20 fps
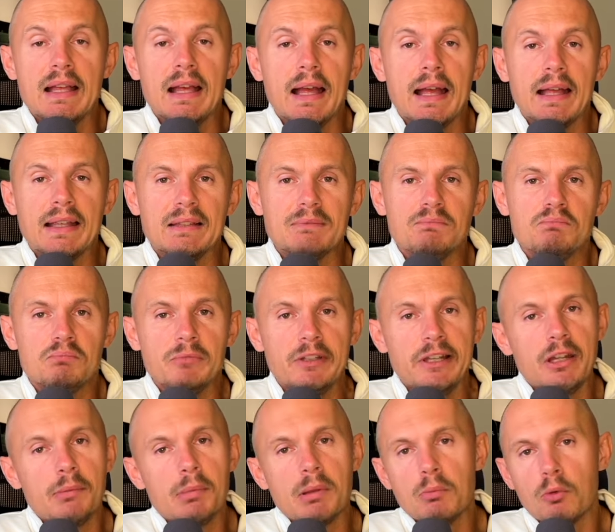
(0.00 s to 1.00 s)
A
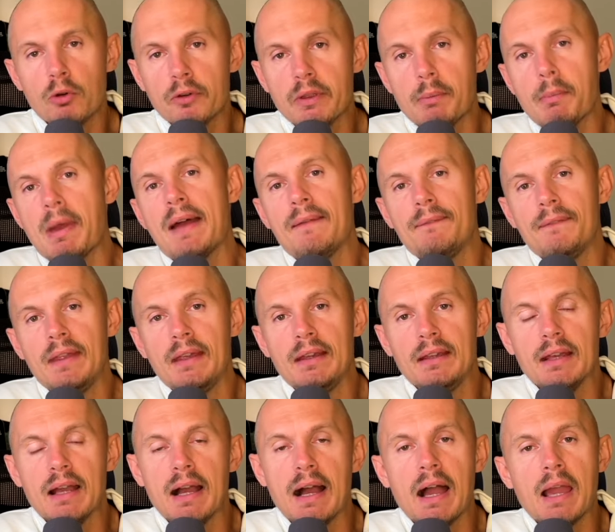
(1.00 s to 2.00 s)
little bit more
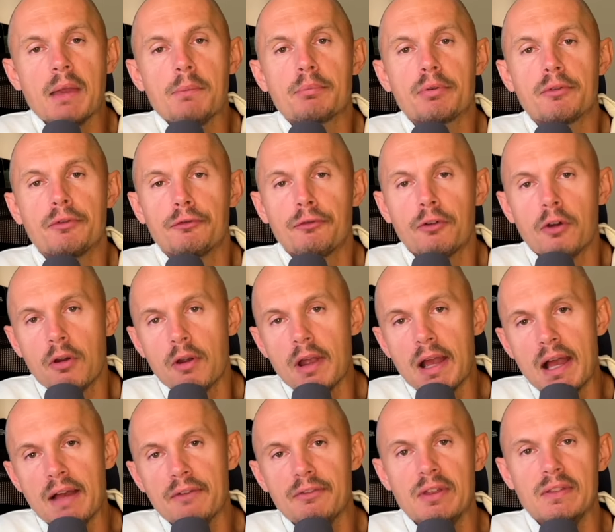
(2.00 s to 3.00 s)
demanding. I prefer
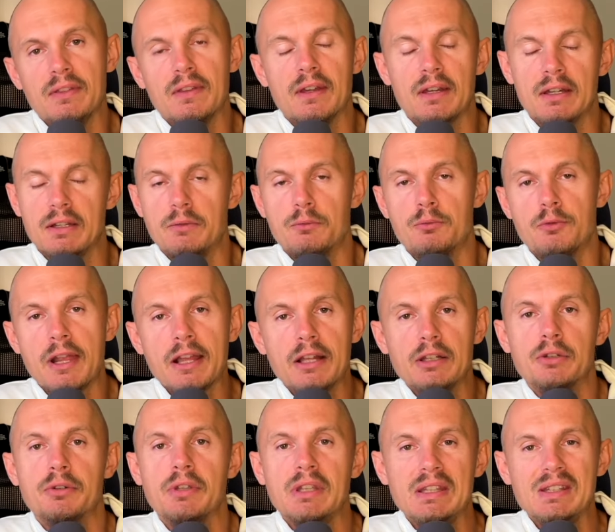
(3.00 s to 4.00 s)
having the
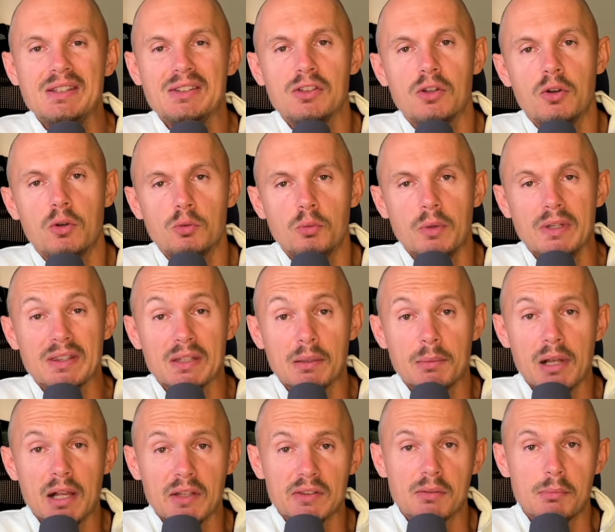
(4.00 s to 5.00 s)
regular Ezone with some
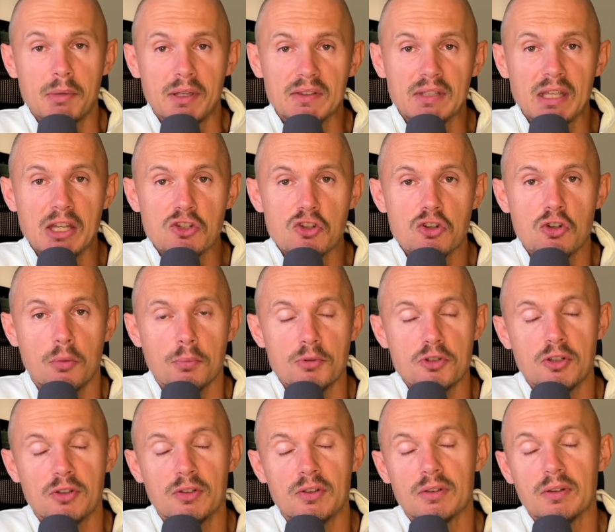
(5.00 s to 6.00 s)
customization
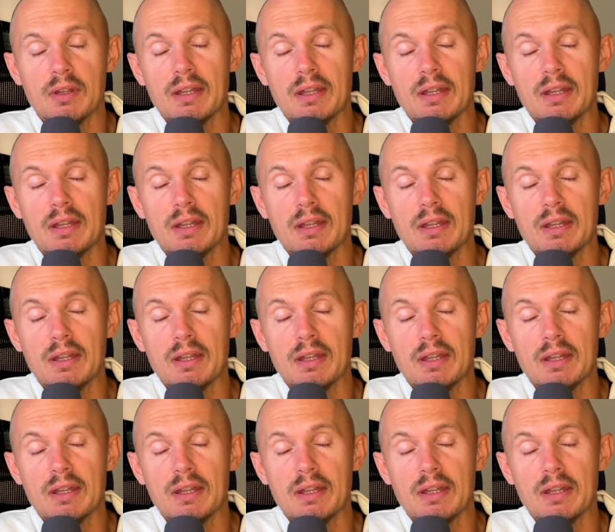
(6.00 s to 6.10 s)
option.